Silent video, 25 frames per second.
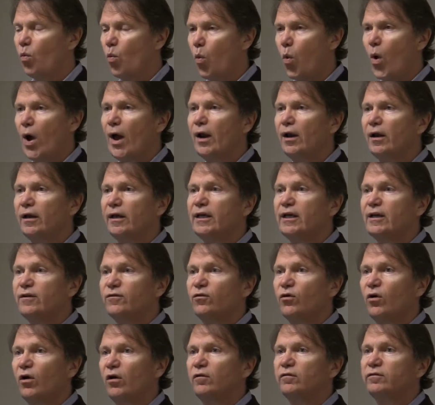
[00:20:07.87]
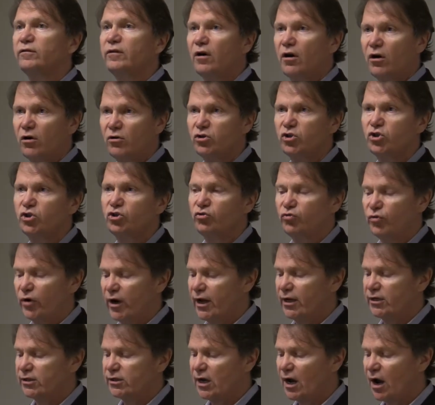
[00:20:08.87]
well evolved are
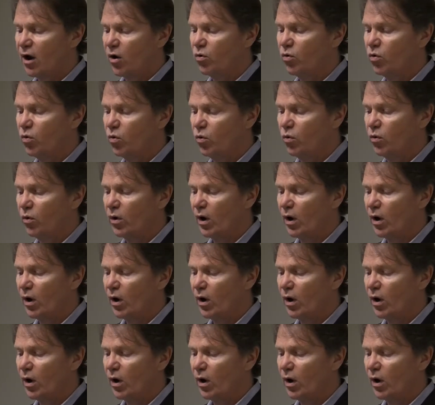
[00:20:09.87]
strains, how